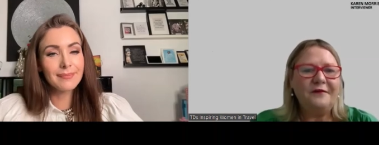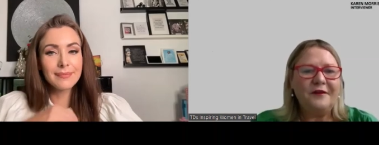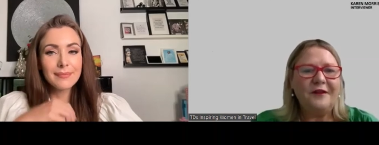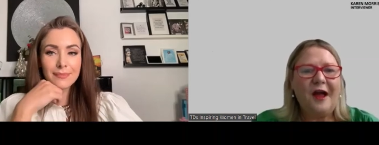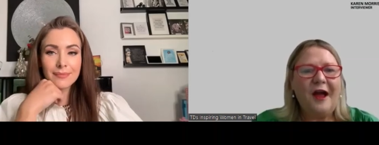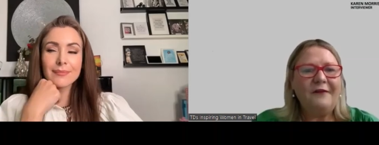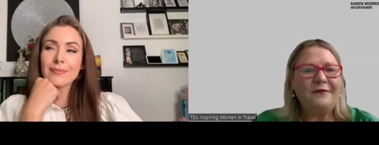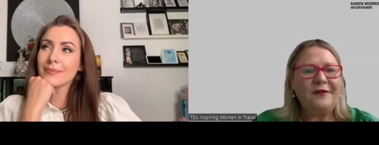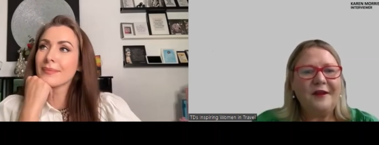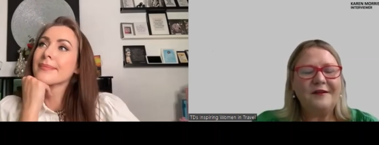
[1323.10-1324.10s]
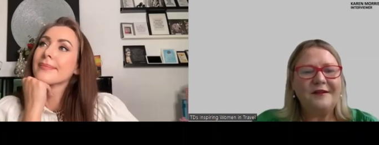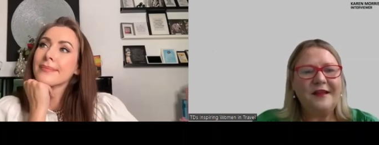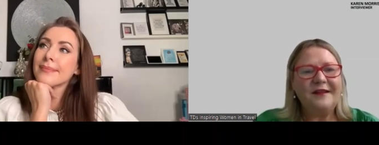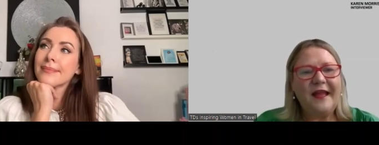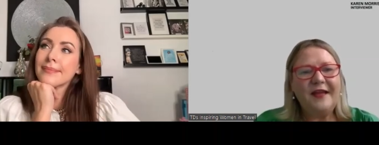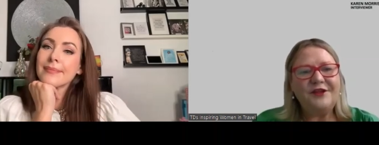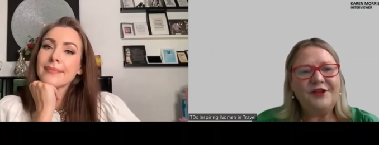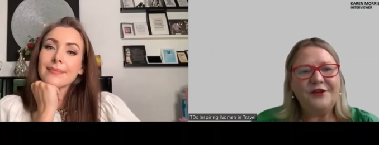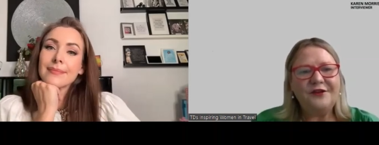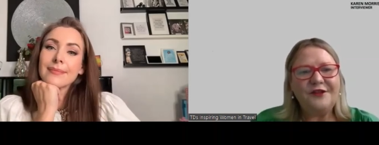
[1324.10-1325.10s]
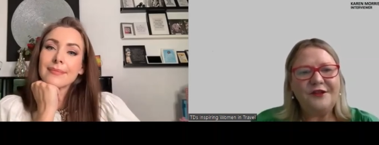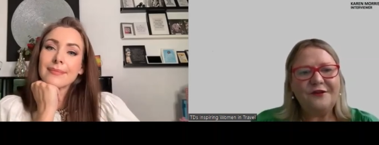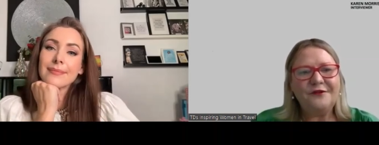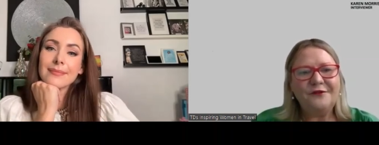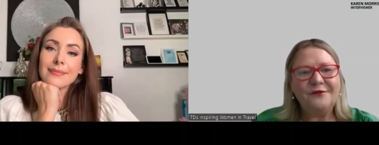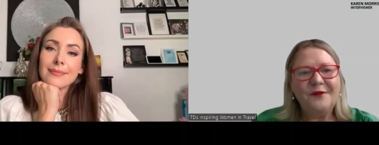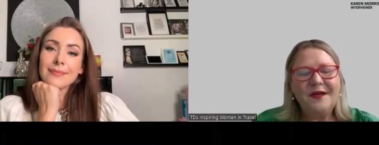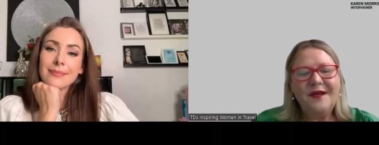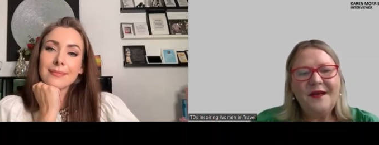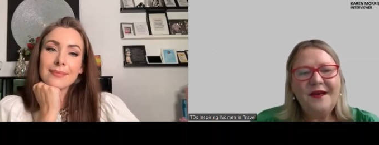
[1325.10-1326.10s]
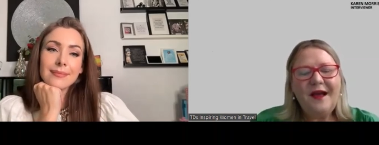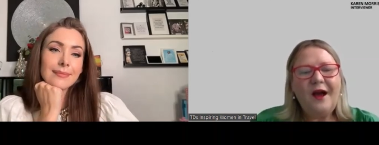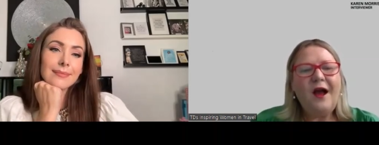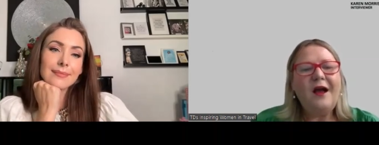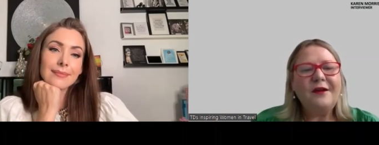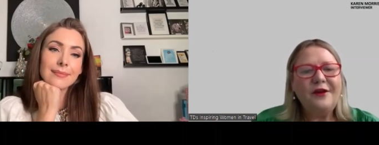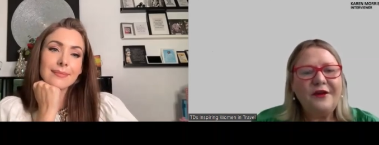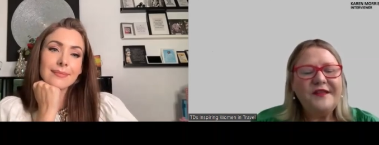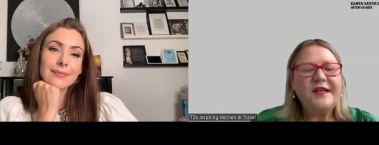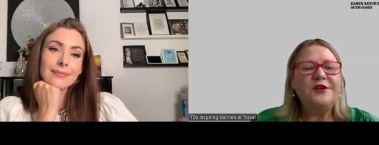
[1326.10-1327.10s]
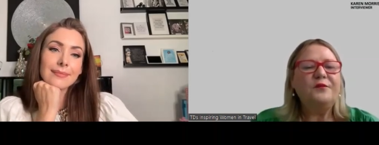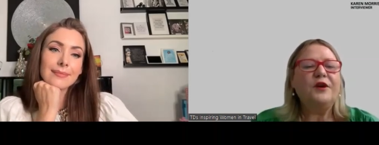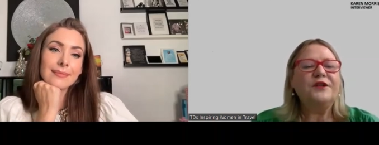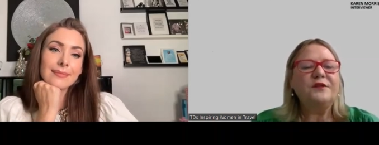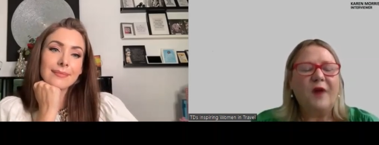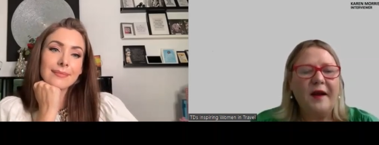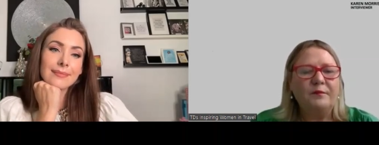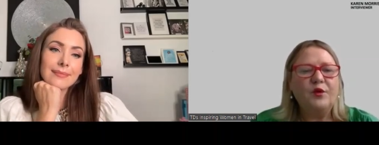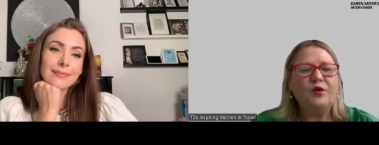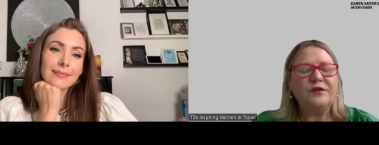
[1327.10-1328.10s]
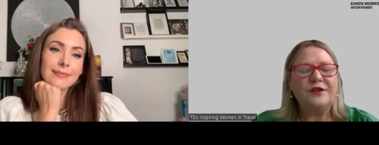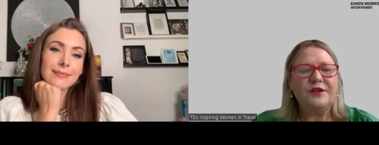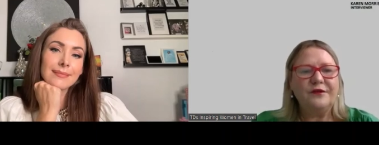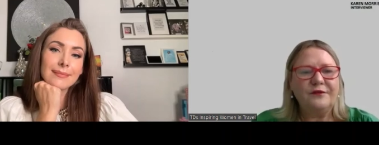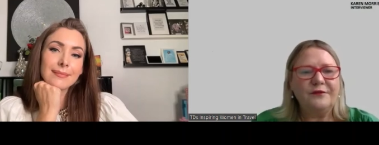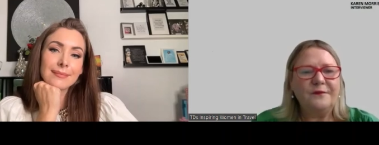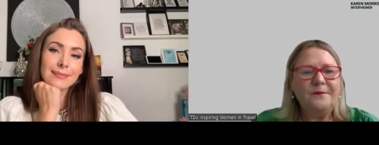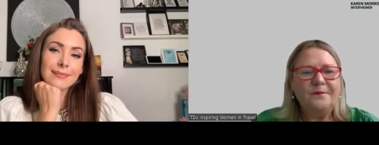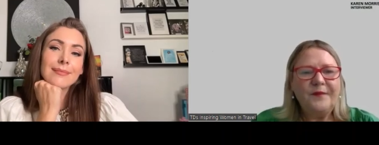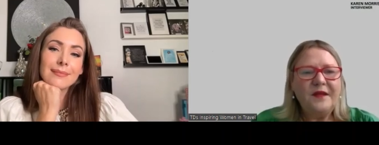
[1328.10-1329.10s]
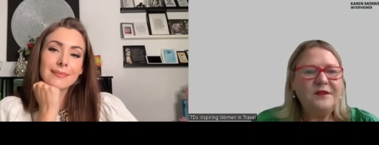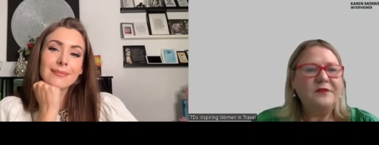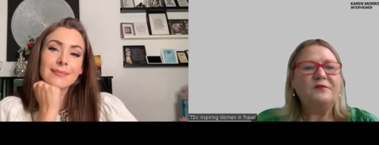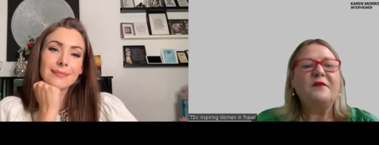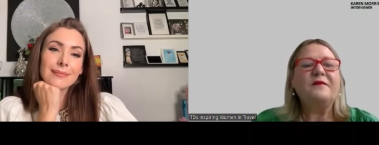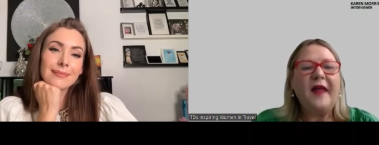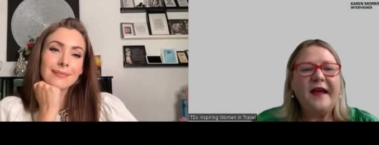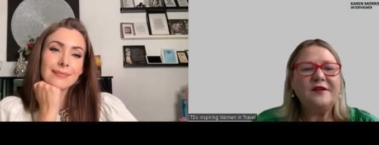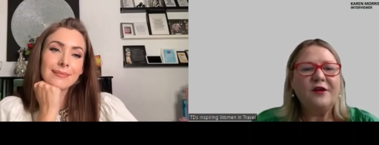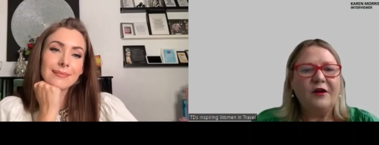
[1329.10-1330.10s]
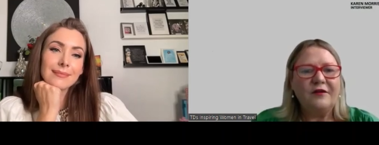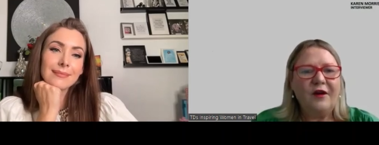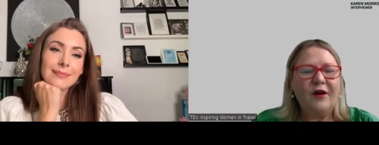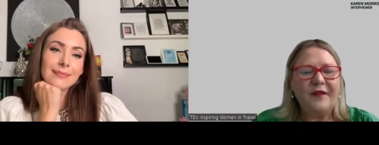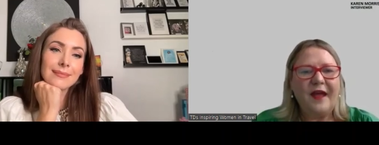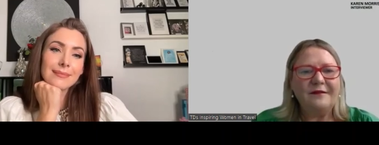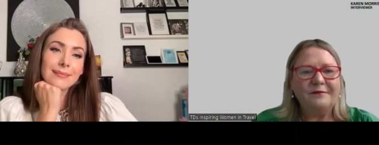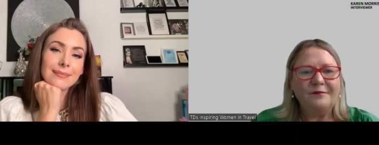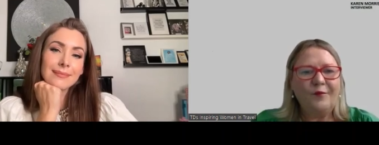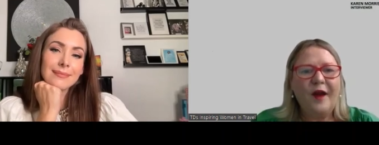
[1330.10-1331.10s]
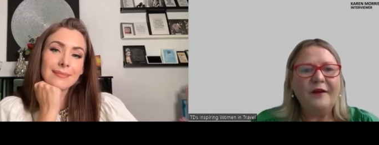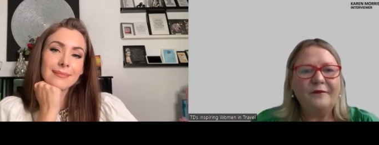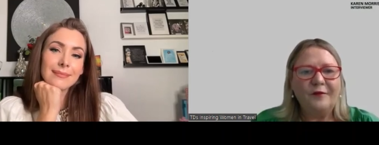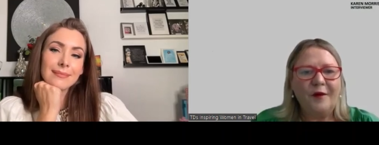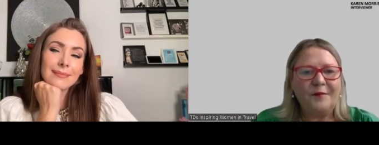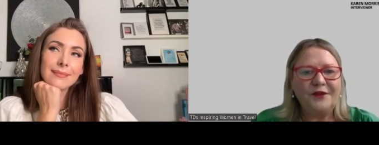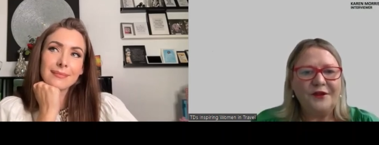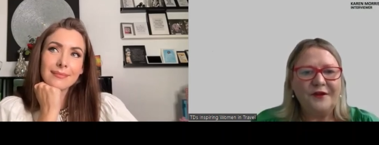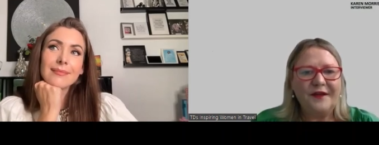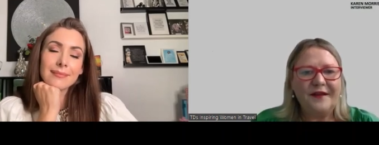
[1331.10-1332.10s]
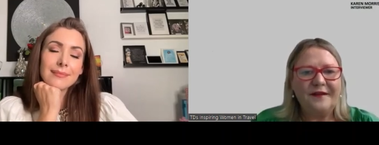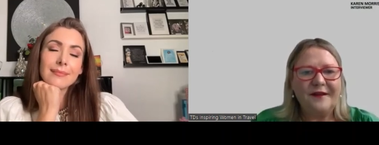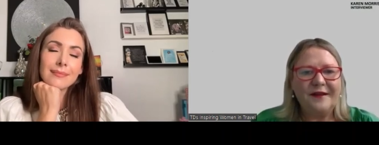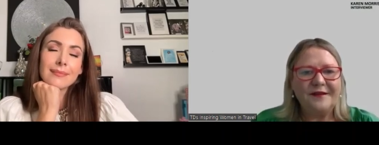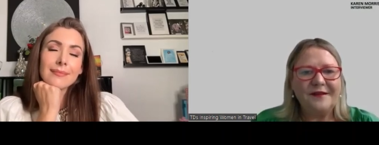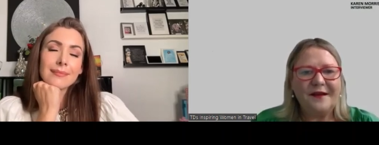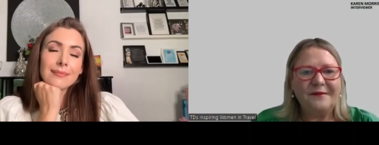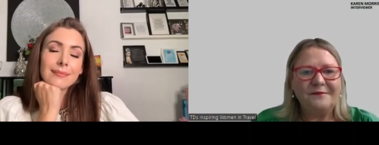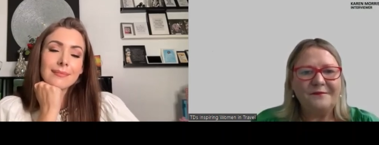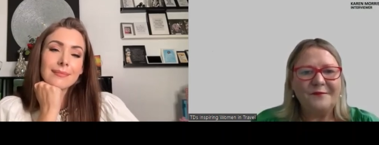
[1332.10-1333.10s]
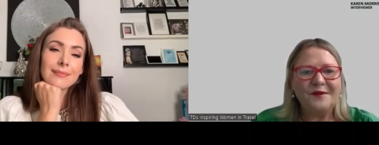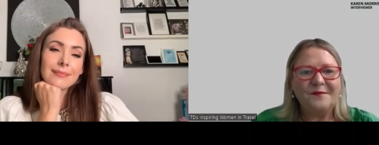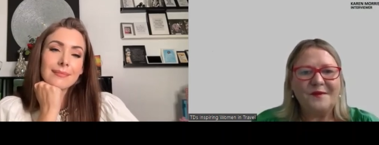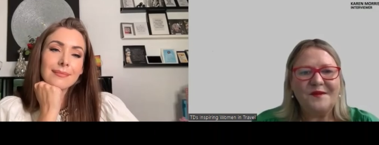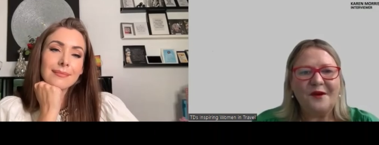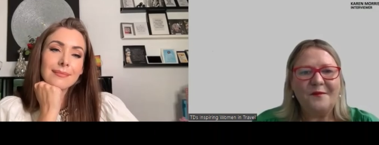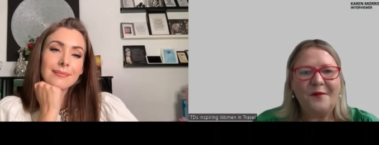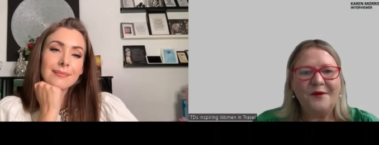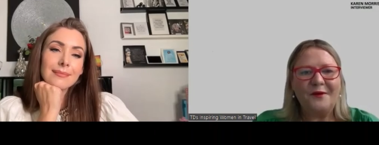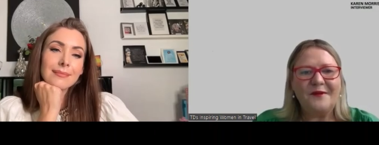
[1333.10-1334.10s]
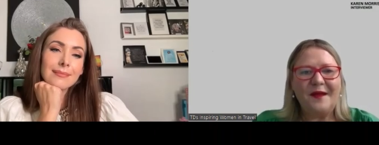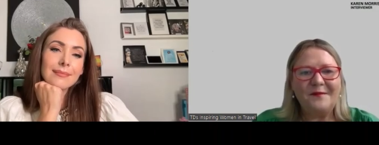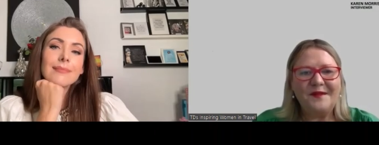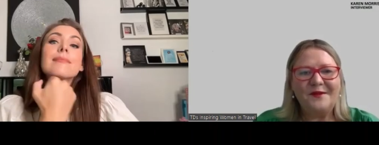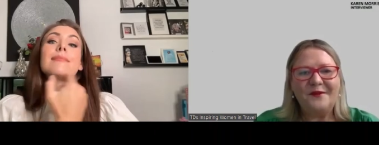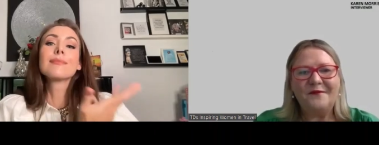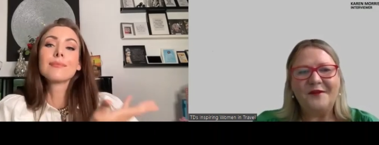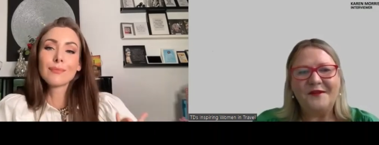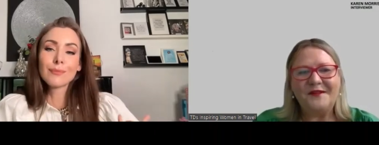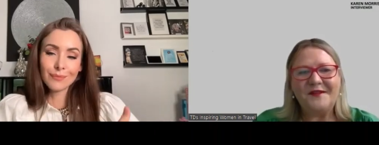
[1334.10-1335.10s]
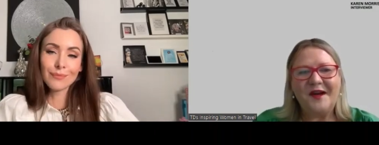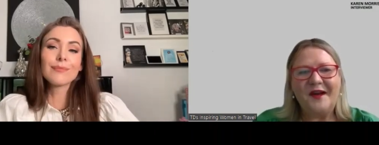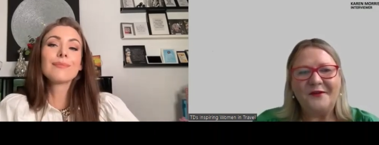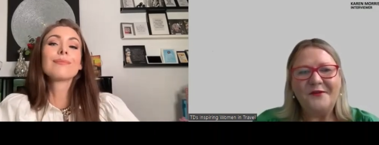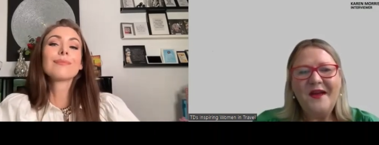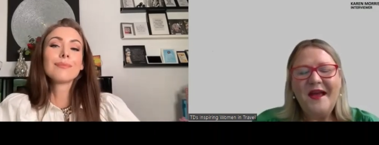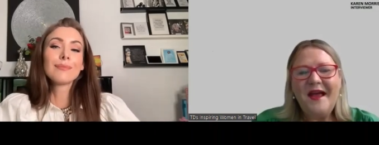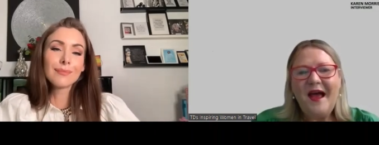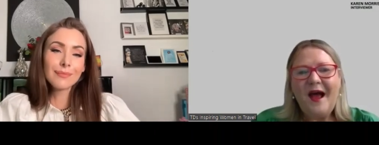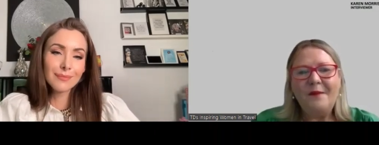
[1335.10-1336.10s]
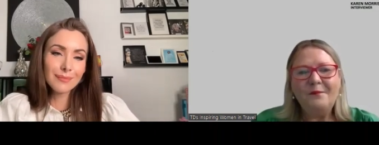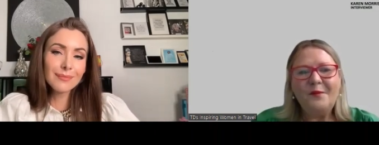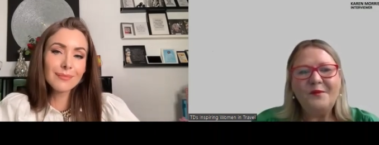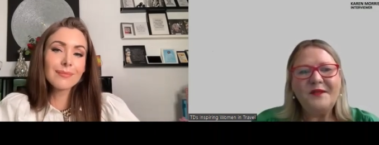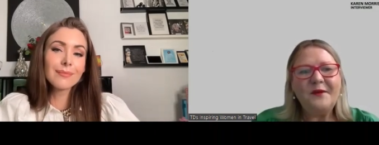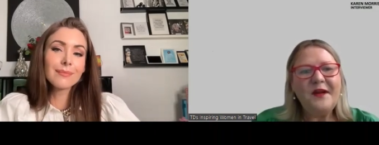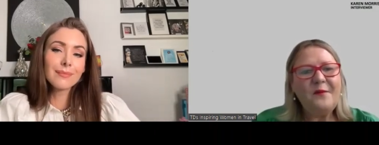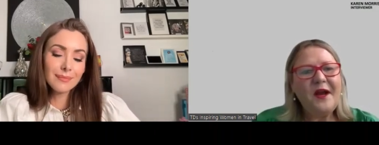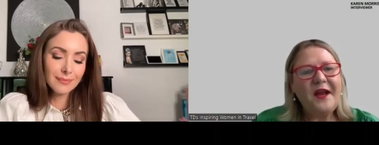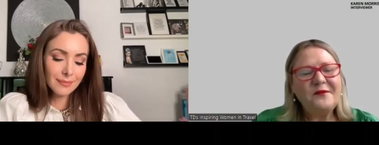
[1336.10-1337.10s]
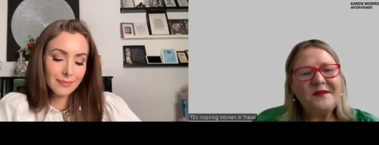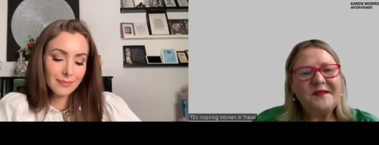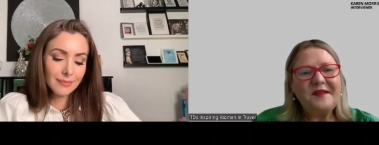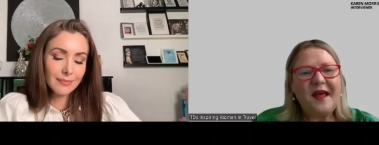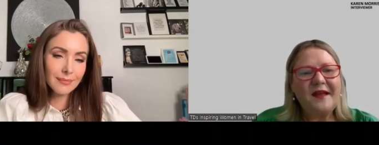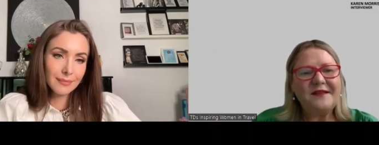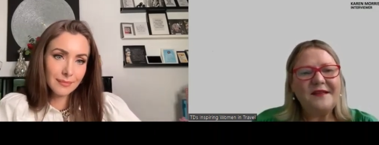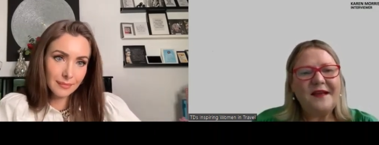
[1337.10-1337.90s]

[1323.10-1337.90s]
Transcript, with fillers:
Speaker 1: of your life that that led you to, uh, uh you know, you said you wanted to write a book to to reflect on on that wonderful opportunity that um, was bestowed upon you with that Miss Universe title. Um, but was there anyone else that